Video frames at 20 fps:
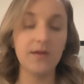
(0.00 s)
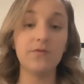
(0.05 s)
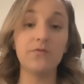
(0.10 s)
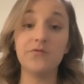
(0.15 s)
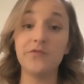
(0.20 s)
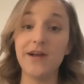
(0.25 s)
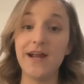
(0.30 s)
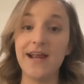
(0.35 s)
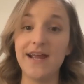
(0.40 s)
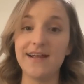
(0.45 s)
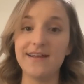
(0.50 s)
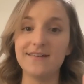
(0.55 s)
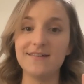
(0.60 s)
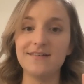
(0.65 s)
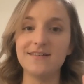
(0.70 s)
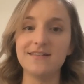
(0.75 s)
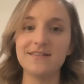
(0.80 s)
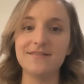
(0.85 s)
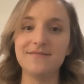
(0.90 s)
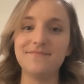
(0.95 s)

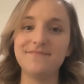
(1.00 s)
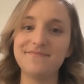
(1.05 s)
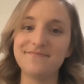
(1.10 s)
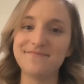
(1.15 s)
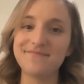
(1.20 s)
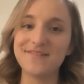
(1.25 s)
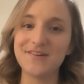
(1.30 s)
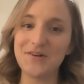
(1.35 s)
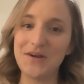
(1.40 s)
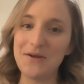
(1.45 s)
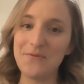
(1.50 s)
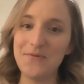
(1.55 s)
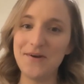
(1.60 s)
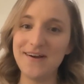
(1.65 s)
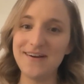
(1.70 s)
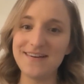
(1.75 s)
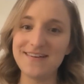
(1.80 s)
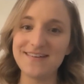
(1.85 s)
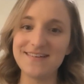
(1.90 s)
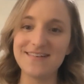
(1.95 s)
Rand. Great
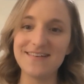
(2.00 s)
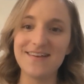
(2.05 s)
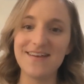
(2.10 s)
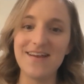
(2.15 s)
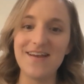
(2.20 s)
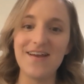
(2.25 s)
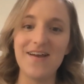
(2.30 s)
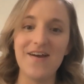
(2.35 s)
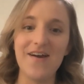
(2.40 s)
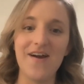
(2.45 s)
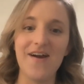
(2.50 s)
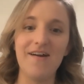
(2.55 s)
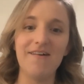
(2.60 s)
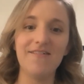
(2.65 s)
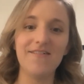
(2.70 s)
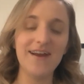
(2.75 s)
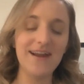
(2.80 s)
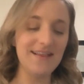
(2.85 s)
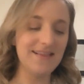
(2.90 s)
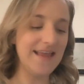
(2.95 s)
work. All
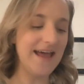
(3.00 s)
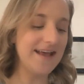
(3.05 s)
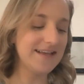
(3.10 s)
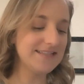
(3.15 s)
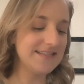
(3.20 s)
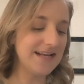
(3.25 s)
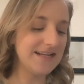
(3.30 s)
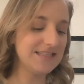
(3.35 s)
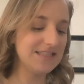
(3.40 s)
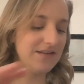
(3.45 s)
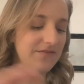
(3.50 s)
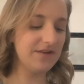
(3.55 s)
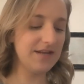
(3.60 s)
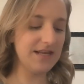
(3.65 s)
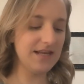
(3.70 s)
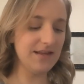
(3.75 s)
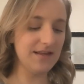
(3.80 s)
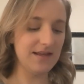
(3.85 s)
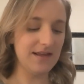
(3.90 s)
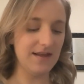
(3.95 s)
right, last activity.
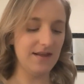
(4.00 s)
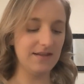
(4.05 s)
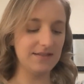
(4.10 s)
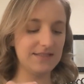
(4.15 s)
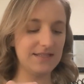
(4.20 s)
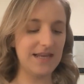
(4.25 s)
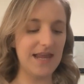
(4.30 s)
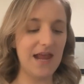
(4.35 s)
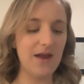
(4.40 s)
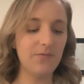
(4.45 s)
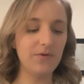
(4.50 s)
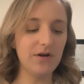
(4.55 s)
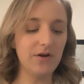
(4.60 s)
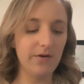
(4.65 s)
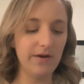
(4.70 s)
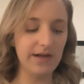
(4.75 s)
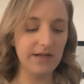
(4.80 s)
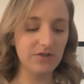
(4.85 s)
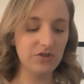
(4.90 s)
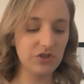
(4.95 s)
Today we're
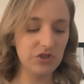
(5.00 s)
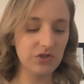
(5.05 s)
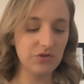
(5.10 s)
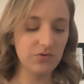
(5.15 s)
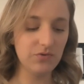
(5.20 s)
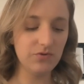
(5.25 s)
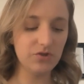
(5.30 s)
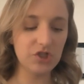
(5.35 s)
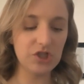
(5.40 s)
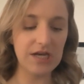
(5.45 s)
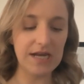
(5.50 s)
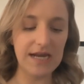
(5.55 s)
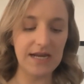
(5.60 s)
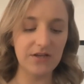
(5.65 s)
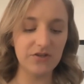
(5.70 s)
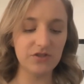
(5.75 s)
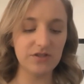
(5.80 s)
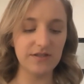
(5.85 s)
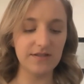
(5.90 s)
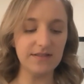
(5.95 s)
going to
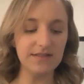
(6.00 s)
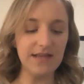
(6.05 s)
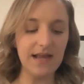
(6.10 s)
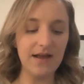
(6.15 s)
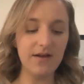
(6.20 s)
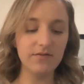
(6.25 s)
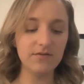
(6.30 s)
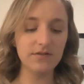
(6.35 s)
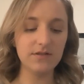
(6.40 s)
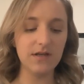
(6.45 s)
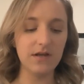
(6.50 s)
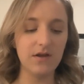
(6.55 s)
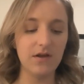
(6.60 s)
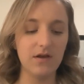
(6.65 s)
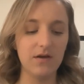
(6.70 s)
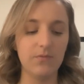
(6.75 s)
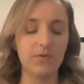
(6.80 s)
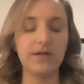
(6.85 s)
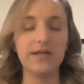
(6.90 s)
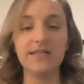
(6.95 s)
change the sound.
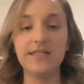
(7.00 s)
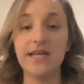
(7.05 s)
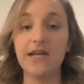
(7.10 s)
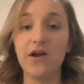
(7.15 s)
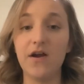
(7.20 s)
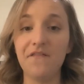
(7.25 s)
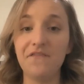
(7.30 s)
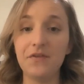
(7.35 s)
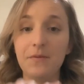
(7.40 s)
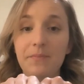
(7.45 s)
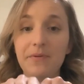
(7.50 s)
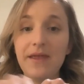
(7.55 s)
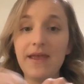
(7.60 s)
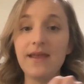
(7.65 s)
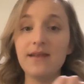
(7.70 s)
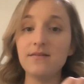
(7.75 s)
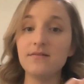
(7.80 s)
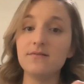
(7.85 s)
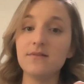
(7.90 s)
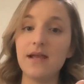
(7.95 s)
We're gonna take off the blend
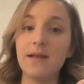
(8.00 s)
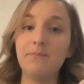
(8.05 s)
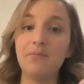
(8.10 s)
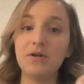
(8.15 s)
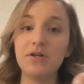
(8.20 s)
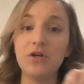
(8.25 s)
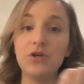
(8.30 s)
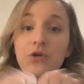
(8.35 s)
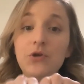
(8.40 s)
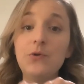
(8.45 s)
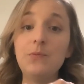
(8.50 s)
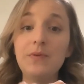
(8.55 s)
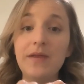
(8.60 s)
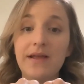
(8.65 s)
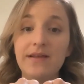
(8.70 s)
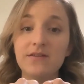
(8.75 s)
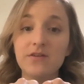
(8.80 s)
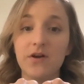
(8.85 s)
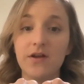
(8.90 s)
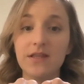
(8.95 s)
and put a new
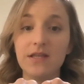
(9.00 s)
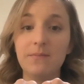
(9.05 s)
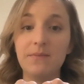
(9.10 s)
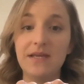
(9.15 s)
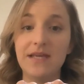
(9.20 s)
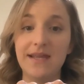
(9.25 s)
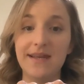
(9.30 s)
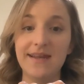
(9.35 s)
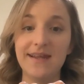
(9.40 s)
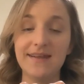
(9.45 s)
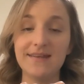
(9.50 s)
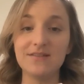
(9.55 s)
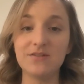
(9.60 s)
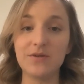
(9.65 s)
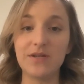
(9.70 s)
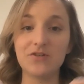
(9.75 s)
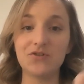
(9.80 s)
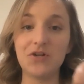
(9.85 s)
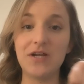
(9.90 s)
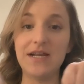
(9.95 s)
blend on the beginning. So
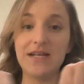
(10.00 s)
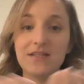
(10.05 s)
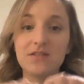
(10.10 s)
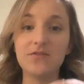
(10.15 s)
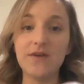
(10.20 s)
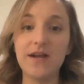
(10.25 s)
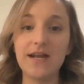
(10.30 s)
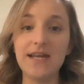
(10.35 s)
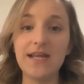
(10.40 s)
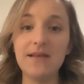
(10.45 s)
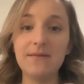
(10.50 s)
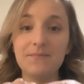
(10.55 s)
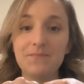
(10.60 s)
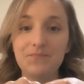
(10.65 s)
get your hands ready.